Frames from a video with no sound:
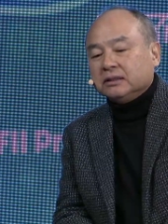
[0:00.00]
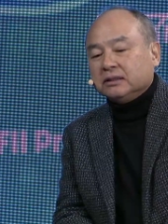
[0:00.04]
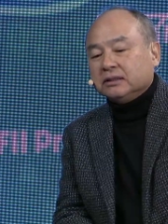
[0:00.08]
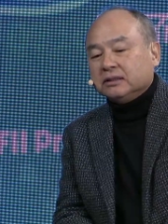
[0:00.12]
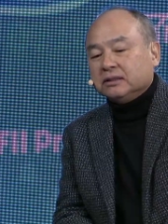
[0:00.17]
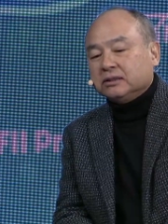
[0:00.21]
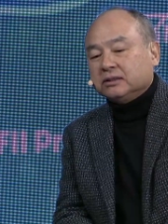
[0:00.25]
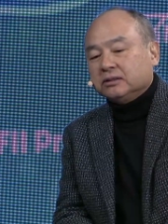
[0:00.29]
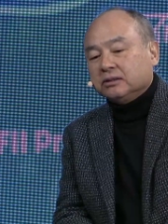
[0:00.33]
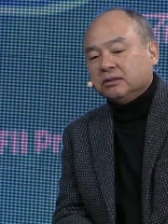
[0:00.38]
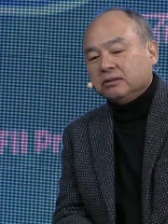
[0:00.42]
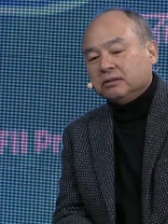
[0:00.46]

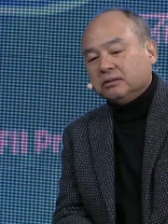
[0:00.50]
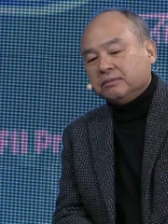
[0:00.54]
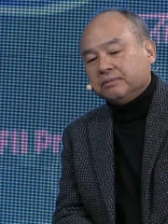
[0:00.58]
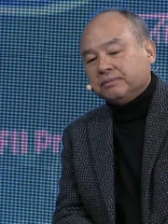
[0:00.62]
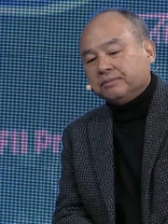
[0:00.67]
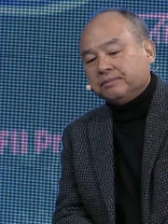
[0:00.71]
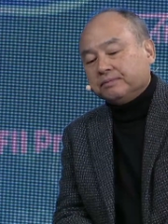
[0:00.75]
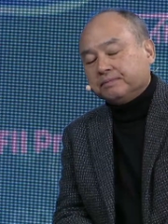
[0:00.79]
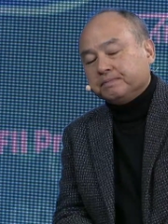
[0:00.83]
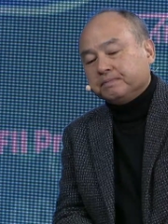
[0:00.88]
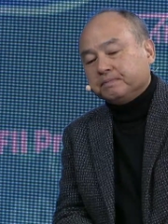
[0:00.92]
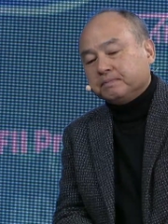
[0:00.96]
so
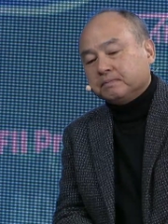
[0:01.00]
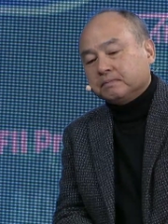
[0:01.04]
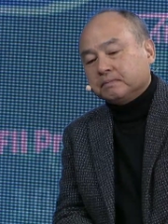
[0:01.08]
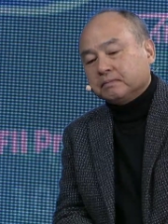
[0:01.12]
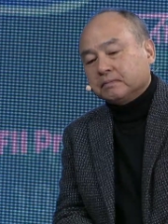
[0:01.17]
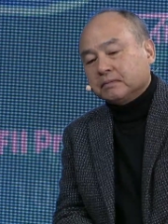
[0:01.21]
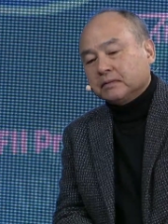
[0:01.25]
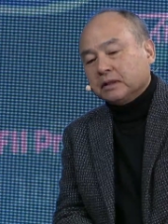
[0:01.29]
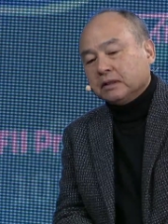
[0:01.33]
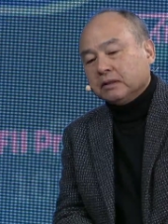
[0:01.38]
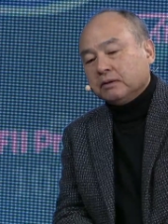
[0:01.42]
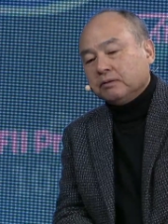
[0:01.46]

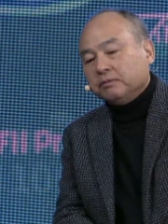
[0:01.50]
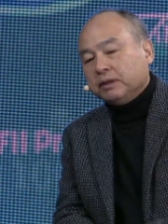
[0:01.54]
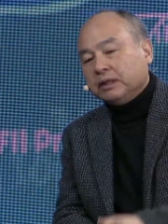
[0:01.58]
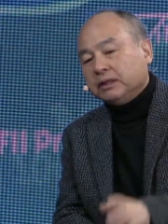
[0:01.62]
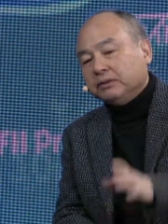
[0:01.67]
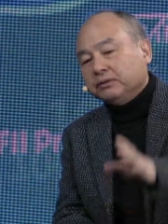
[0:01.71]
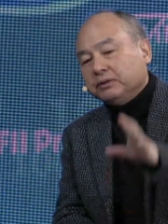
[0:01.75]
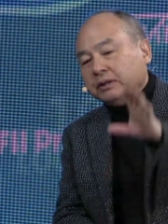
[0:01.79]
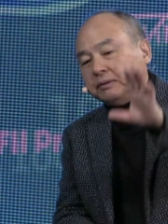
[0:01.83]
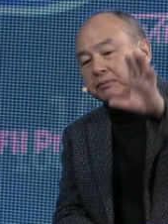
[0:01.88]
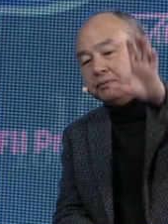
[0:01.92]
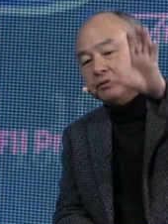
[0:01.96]
when
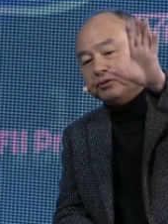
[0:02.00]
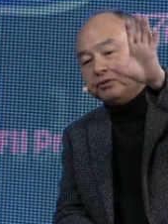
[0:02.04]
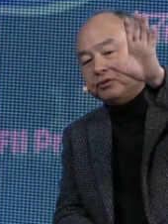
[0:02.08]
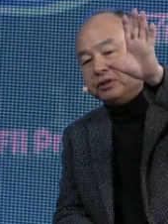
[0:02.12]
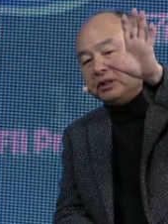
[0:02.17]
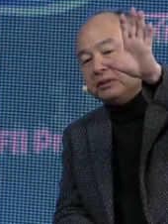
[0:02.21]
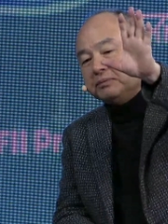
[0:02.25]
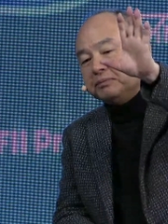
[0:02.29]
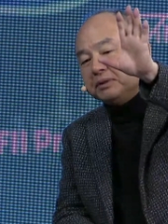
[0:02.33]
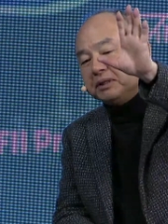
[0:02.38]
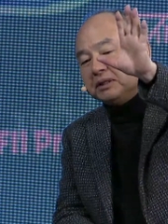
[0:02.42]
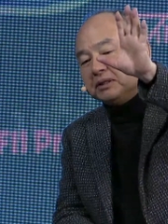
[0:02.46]
your
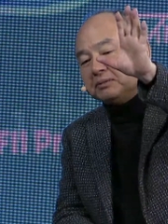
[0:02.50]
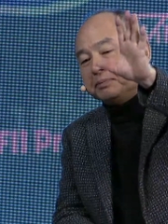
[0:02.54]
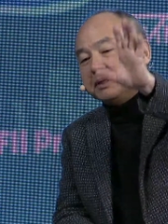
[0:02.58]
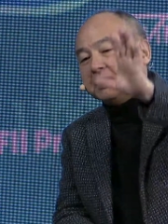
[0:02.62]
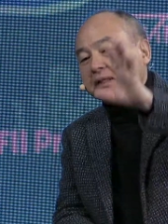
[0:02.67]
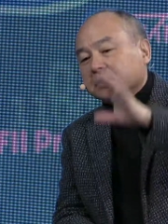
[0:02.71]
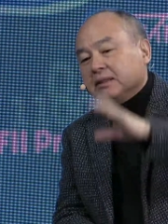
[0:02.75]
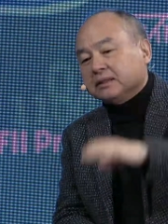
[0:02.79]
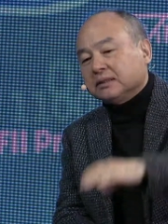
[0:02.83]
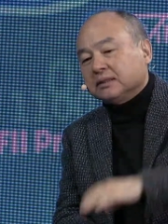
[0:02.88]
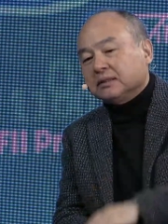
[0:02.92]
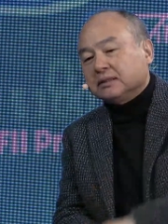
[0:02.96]
dream is
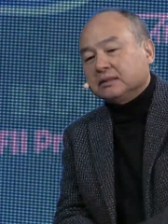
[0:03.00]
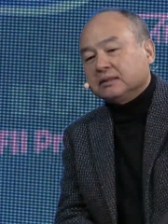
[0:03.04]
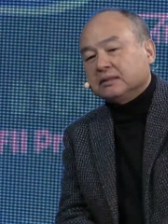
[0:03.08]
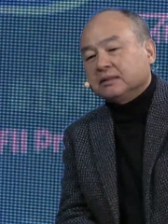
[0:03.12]
big,